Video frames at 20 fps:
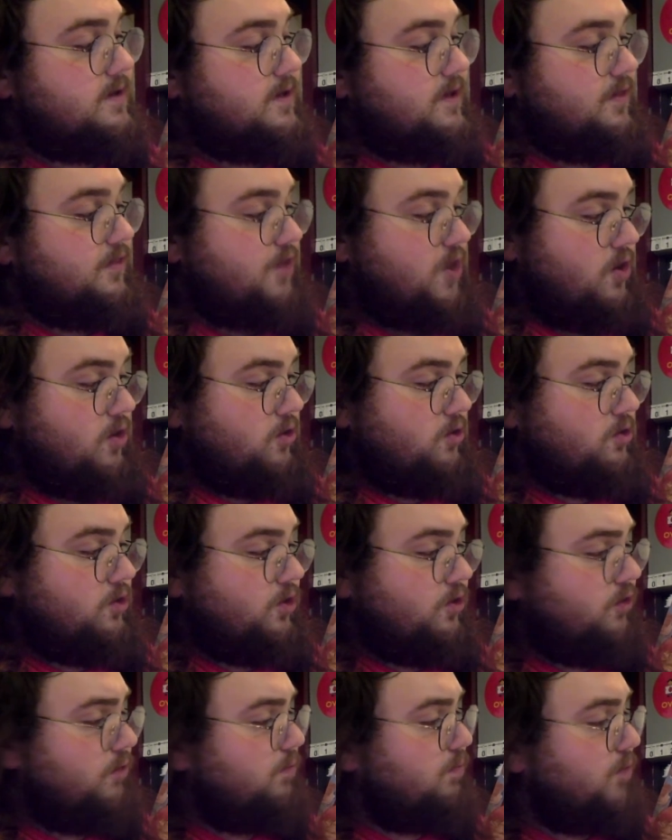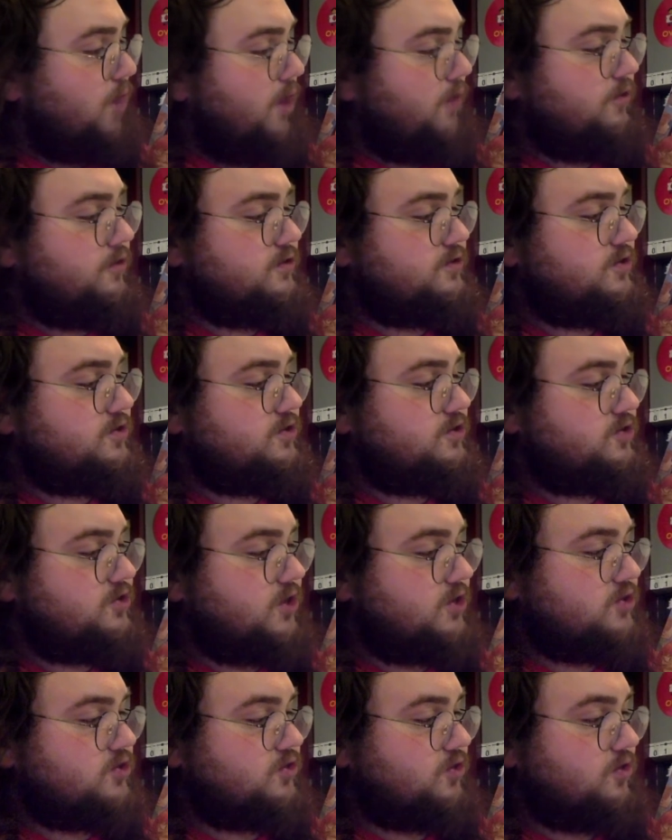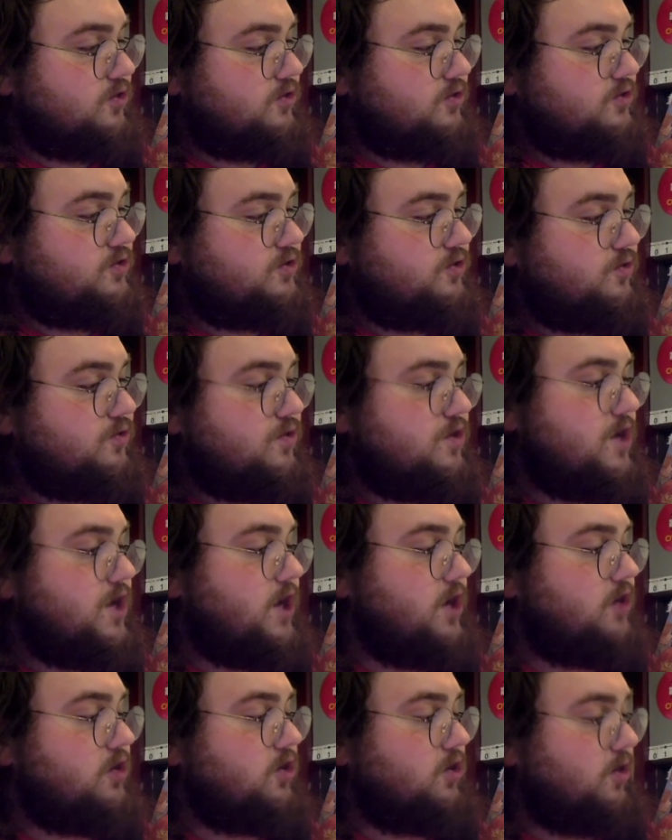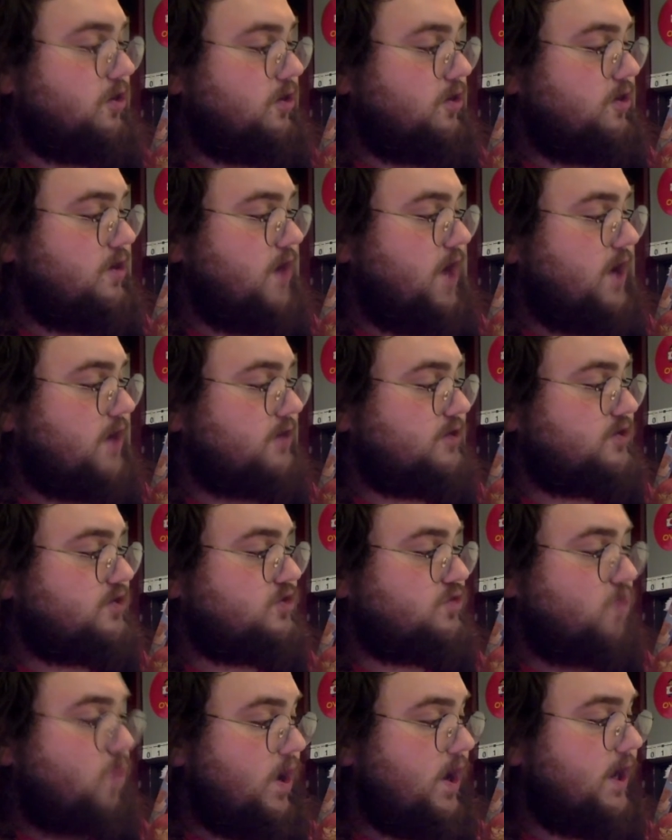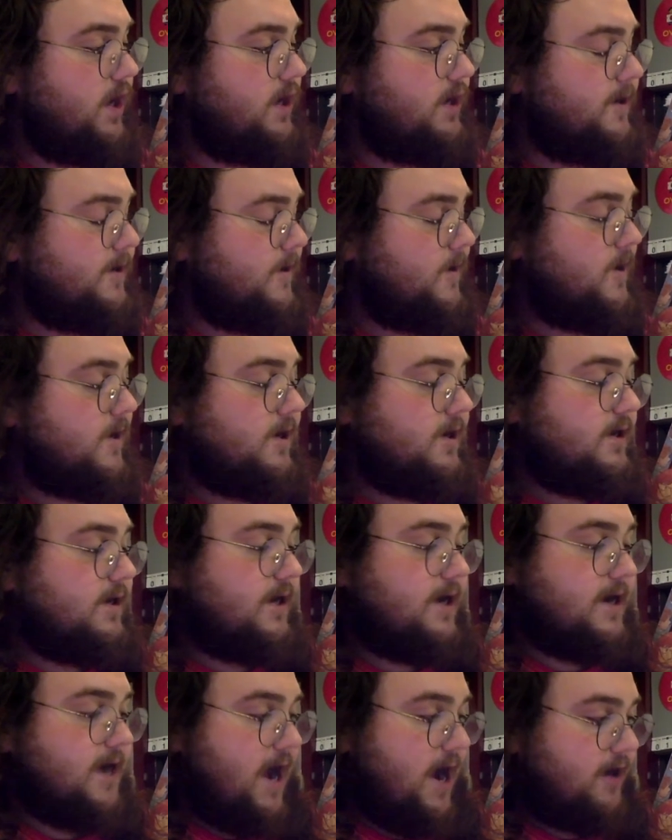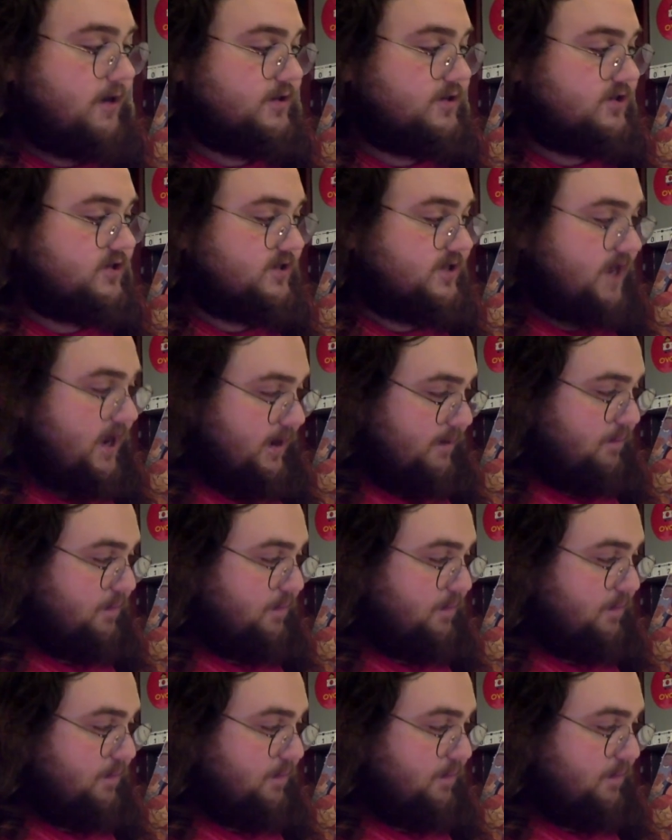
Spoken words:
"There are little brothers and sisters who need to learn how to swing and how to skip."